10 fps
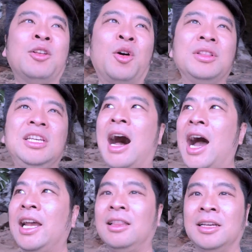all the
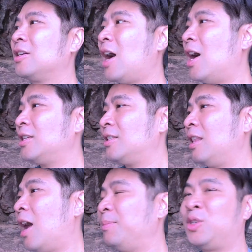island, cast
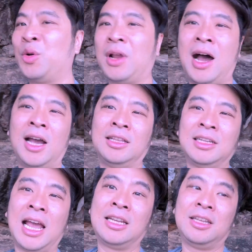limestone island,
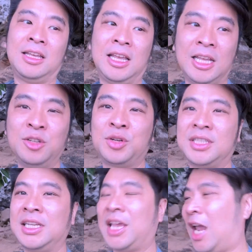had
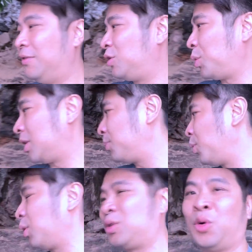interesting caves to
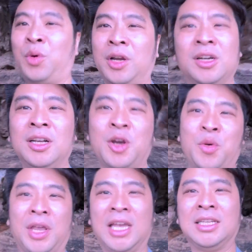explore. So we're gonna go
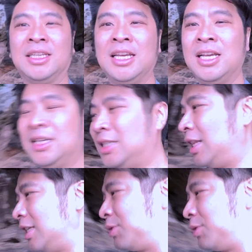in to this